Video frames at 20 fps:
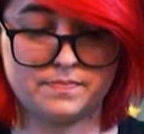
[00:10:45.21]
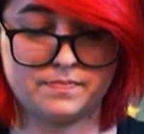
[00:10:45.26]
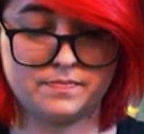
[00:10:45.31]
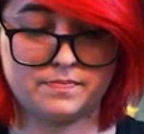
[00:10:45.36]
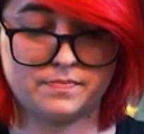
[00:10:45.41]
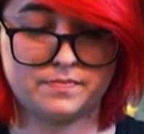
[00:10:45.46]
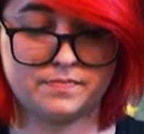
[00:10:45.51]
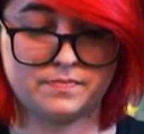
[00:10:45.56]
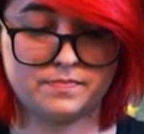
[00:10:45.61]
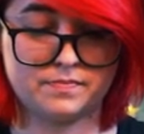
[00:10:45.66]

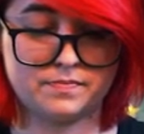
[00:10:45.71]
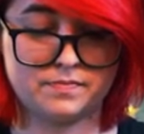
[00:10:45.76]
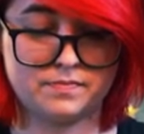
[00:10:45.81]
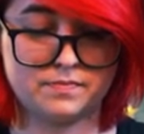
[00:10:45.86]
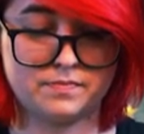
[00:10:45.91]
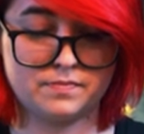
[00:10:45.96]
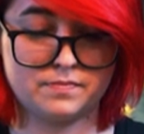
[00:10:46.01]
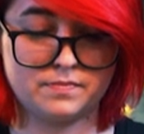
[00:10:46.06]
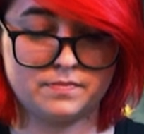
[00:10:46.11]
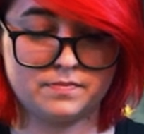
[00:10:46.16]

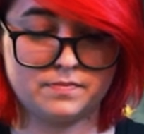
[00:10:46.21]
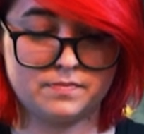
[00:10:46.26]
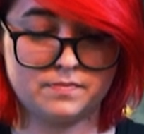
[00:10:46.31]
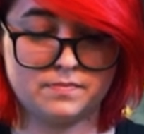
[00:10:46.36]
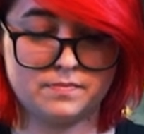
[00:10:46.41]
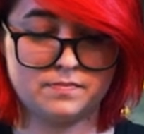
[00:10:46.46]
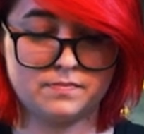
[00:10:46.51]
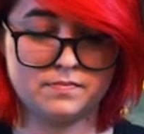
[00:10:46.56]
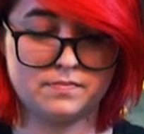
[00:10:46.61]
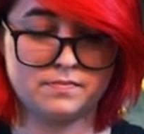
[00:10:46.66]

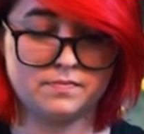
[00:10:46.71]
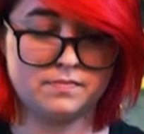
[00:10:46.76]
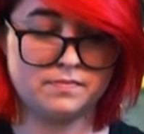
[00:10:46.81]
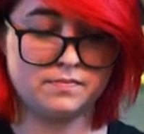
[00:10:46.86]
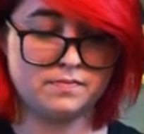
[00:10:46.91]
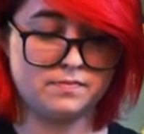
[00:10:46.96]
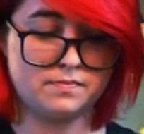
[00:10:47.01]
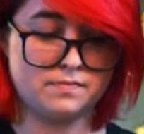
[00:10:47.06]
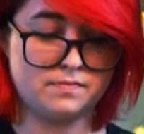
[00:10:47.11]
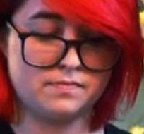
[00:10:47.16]

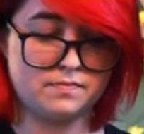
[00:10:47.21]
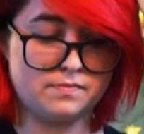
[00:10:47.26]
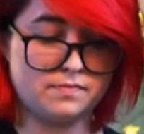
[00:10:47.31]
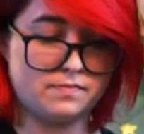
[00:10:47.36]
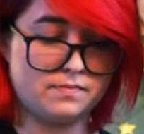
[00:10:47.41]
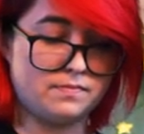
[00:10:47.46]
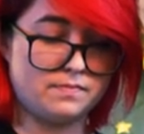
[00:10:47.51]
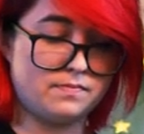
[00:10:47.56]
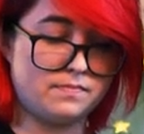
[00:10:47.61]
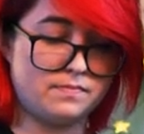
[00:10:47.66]

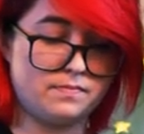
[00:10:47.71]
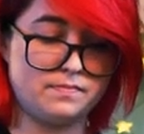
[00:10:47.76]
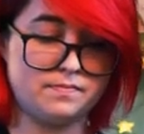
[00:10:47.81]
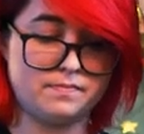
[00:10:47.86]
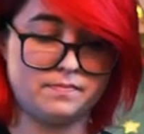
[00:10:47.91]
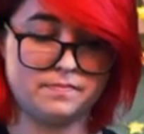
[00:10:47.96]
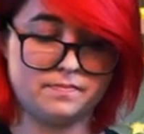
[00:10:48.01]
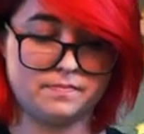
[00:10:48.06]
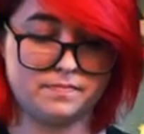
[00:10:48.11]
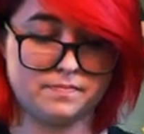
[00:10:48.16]

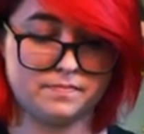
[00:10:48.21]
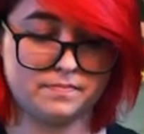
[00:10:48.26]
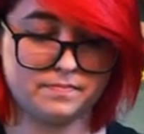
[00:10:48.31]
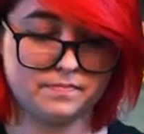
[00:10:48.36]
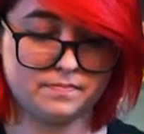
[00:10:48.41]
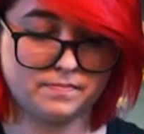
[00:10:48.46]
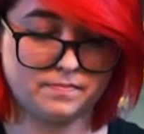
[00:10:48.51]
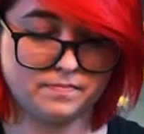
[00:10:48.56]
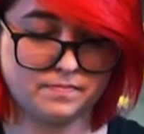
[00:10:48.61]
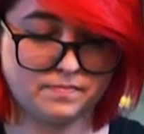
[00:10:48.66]

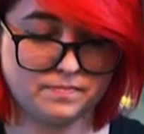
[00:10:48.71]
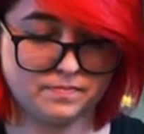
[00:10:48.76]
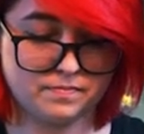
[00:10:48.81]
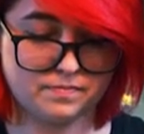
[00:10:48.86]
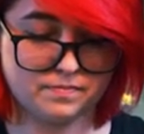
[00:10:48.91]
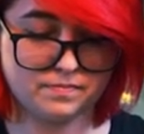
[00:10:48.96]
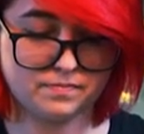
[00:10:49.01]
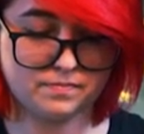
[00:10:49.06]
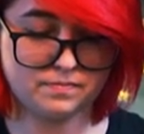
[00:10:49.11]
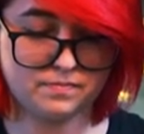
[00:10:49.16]

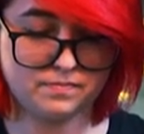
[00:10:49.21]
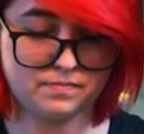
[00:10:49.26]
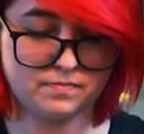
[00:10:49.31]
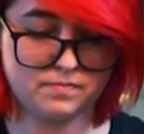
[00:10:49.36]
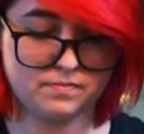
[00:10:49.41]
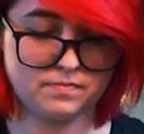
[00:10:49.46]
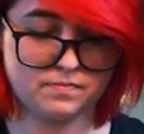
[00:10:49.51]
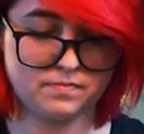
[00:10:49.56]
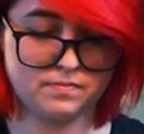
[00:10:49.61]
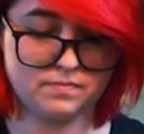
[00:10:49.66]

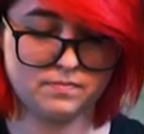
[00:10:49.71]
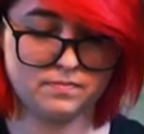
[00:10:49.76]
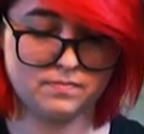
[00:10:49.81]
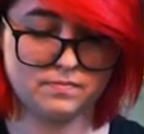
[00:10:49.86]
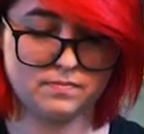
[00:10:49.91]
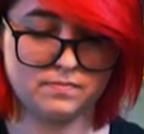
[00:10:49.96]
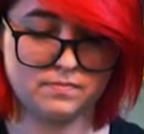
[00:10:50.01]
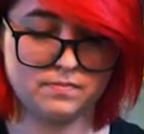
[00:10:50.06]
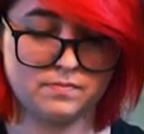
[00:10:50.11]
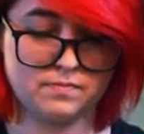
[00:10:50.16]

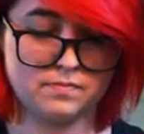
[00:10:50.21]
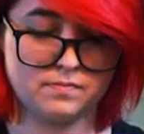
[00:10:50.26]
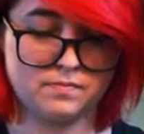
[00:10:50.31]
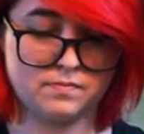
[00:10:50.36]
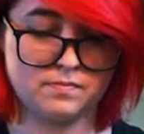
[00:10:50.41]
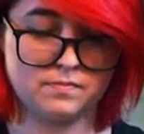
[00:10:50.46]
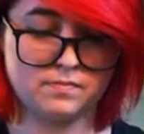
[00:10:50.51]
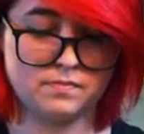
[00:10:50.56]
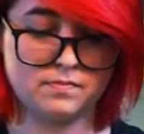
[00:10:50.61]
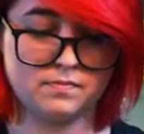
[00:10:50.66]

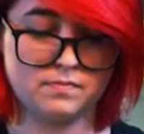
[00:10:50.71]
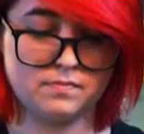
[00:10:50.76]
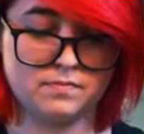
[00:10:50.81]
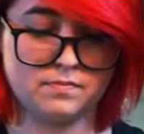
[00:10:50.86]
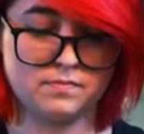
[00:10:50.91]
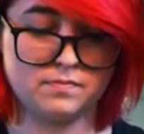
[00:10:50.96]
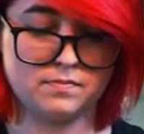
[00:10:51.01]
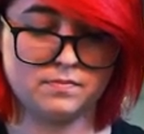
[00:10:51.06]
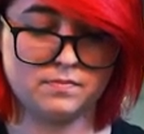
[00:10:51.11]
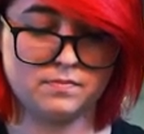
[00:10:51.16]

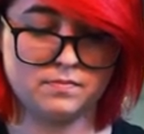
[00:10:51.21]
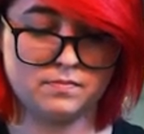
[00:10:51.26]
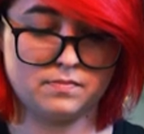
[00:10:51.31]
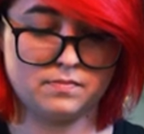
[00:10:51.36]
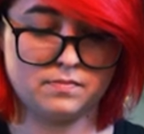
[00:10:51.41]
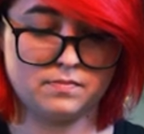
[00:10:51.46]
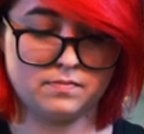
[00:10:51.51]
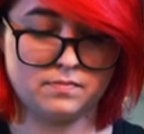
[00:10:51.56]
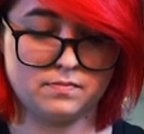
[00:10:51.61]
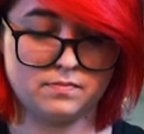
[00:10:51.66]

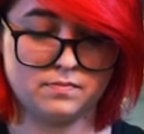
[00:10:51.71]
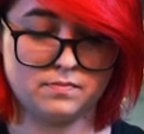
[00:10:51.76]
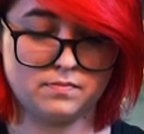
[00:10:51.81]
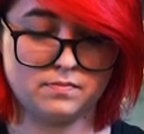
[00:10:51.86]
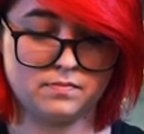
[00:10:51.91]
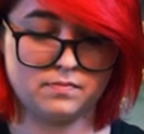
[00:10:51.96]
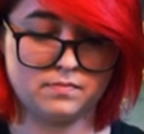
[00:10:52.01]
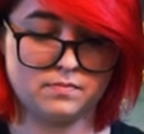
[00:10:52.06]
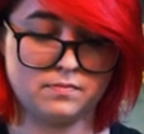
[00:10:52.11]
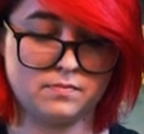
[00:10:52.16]

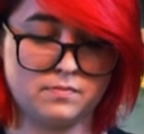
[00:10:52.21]
Nobody speaks.